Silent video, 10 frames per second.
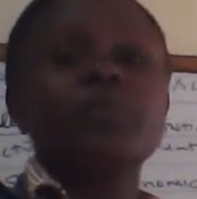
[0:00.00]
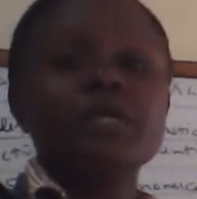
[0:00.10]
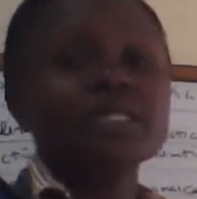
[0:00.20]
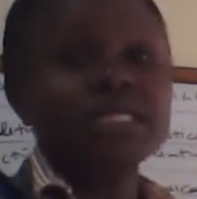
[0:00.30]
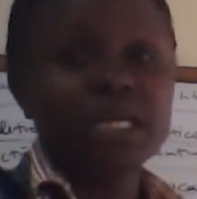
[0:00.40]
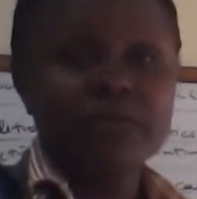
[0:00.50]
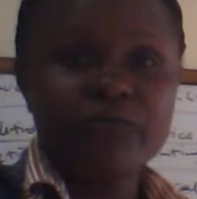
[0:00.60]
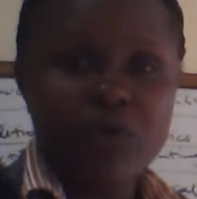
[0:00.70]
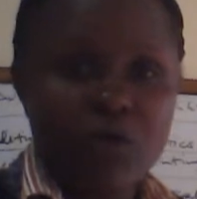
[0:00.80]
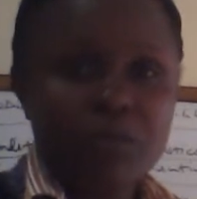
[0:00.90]
printed
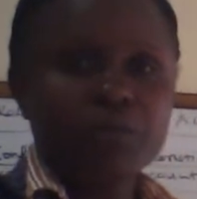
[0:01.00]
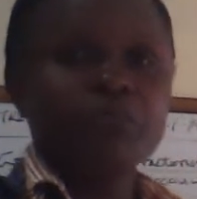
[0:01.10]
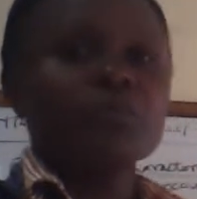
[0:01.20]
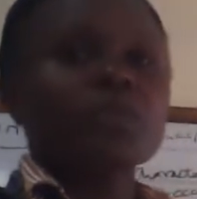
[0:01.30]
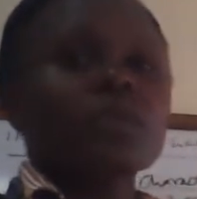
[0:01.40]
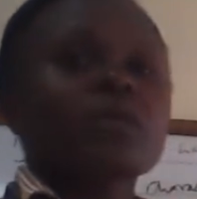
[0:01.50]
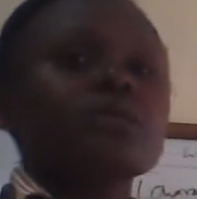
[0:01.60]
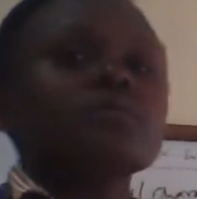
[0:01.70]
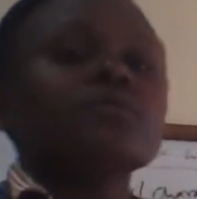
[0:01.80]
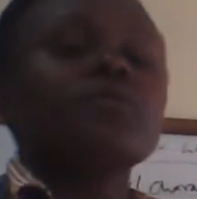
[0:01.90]
form
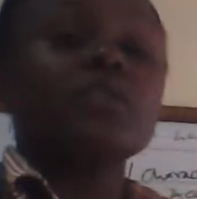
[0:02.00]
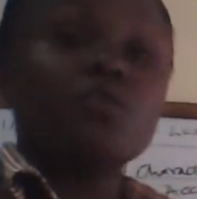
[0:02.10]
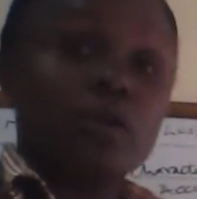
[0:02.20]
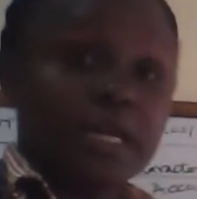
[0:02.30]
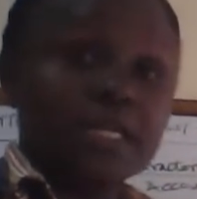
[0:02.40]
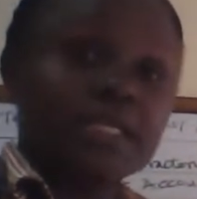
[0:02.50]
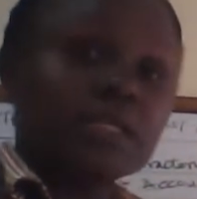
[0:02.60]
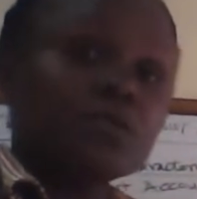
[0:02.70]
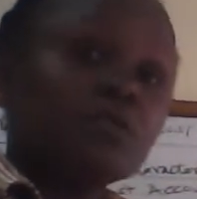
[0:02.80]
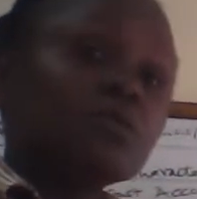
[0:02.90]
for the
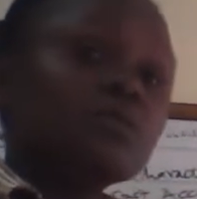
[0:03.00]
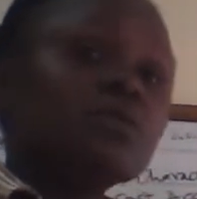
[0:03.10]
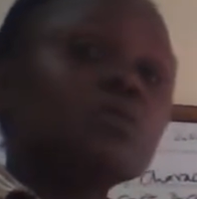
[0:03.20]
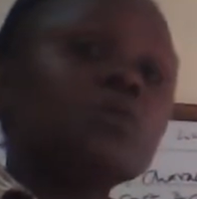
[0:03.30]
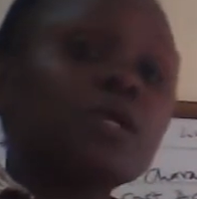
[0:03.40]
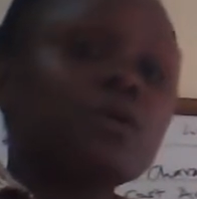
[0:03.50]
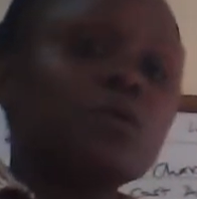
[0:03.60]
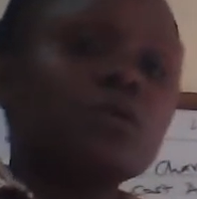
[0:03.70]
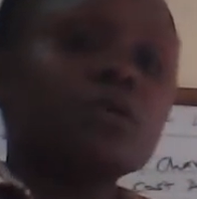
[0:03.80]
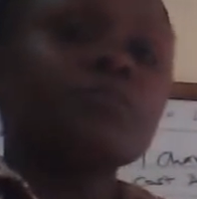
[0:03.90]
organization to record.